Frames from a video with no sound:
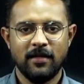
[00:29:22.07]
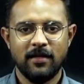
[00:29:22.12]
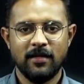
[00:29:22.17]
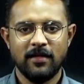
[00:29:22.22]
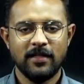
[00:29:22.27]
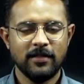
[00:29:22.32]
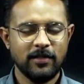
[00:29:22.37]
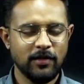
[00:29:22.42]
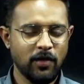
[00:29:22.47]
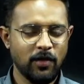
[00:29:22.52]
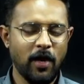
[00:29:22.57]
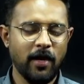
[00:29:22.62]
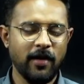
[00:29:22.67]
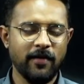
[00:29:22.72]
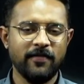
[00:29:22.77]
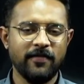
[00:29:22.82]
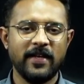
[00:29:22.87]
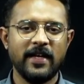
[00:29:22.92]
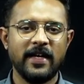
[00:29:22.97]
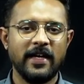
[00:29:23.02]
This is not a
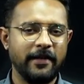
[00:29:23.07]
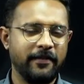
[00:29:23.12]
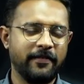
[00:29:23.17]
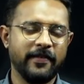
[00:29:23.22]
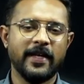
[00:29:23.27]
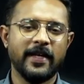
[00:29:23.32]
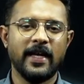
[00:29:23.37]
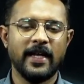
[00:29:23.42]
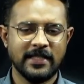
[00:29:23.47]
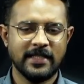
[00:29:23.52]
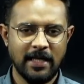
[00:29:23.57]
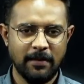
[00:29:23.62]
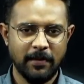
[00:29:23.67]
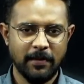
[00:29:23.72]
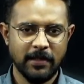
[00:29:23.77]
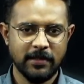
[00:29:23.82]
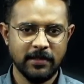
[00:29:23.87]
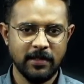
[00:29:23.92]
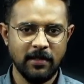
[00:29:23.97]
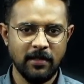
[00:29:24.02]
very difficult
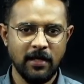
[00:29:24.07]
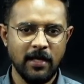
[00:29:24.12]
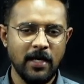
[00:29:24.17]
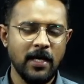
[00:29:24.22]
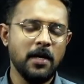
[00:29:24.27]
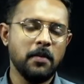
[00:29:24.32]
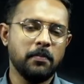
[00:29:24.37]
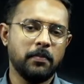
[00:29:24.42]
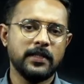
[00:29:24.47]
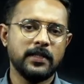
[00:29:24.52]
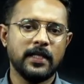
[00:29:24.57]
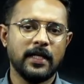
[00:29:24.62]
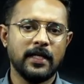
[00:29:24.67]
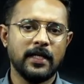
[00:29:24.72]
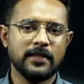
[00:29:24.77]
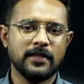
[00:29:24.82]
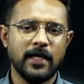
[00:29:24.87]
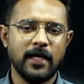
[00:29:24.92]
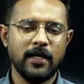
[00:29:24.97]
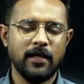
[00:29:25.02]
examination. Please
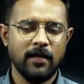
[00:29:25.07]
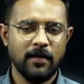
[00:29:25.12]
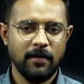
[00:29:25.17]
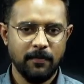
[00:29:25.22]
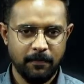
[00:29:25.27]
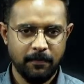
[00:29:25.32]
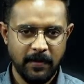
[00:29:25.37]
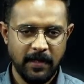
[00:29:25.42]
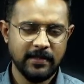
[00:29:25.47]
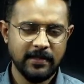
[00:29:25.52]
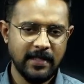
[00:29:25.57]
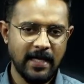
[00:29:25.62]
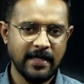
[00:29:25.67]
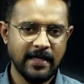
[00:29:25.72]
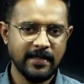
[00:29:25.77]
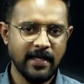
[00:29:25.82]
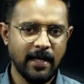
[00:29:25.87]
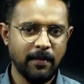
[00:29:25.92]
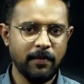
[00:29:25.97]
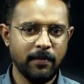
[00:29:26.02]
understand, PSC
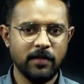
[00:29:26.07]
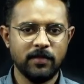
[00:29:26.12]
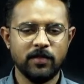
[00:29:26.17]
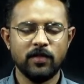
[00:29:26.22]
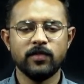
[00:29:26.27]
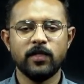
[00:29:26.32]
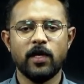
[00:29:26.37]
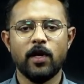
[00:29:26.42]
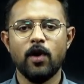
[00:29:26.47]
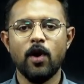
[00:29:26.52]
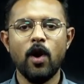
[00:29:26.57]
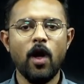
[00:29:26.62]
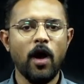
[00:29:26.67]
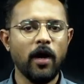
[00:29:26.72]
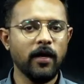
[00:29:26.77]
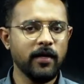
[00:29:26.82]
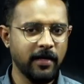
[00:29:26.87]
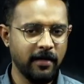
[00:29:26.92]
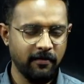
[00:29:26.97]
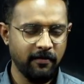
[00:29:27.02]
examinations are
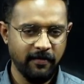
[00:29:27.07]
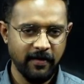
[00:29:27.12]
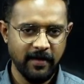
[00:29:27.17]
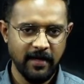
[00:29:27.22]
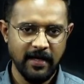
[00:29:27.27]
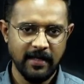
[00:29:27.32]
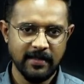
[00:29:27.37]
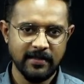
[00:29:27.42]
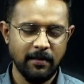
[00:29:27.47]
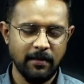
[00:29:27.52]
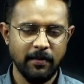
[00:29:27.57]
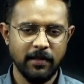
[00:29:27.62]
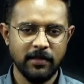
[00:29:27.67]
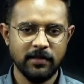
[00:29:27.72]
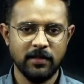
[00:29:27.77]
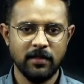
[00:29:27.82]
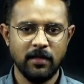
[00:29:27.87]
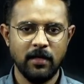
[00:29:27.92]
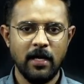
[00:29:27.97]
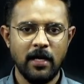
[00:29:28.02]
not a difficult
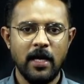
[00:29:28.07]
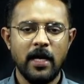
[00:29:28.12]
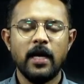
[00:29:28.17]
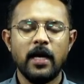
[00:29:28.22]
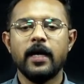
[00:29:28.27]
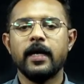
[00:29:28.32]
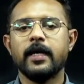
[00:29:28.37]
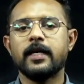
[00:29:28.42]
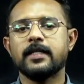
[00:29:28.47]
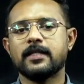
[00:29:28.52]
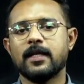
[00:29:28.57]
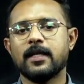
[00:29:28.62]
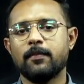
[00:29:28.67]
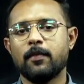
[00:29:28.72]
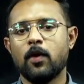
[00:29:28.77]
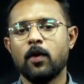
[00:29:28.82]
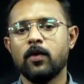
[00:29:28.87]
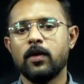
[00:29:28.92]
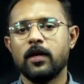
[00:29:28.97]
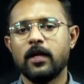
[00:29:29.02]
examination. It is
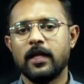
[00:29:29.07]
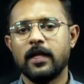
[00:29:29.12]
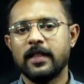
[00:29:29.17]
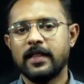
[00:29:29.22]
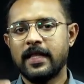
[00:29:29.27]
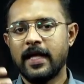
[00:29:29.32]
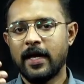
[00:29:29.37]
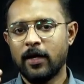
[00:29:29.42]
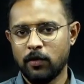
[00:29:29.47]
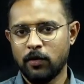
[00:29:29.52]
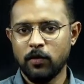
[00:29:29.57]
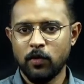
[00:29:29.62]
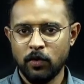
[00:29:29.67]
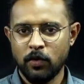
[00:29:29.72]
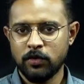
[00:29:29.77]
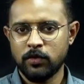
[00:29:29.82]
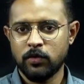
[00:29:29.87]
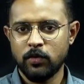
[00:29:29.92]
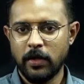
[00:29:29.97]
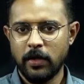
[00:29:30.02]
about
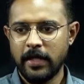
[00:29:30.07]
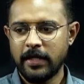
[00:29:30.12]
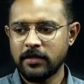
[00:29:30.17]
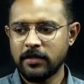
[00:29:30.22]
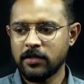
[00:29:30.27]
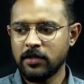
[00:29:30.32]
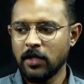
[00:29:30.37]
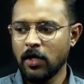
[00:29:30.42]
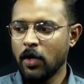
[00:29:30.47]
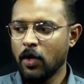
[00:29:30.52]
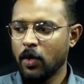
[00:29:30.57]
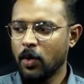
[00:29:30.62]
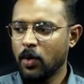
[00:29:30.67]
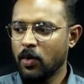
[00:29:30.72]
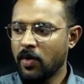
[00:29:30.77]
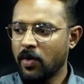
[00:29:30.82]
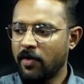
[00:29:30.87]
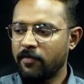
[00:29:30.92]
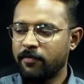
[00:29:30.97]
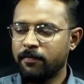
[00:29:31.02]
those students who
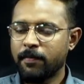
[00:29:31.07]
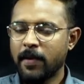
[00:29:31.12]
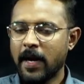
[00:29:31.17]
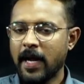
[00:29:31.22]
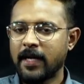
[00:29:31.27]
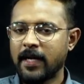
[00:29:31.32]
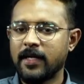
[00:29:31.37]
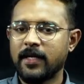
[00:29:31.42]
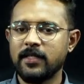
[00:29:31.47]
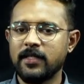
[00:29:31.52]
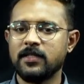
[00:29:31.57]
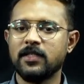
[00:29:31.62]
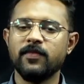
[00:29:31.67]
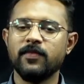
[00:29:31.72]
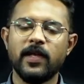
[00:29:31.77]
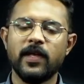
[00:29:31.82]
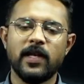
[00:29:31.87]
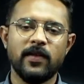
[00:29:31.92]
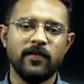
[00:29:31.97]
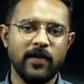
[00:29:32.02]
have practiced
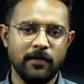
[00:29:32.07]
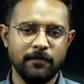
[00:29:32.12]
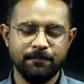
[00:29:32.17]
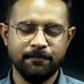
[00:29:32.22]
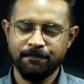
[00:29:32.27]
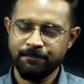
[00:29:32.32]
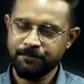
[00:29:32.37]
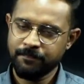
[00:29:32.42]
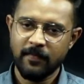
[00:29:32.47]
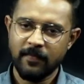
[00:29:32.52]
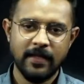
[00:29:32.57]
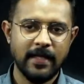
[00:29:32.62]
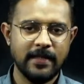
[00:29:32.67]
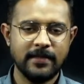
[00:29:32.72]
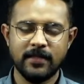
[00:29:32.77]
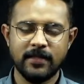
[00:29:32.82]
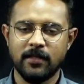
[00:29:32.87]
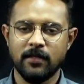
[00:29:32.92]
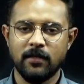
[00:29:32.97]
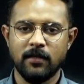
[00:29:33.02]
very well. That's
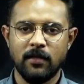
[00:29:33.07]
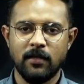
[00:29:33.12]
it.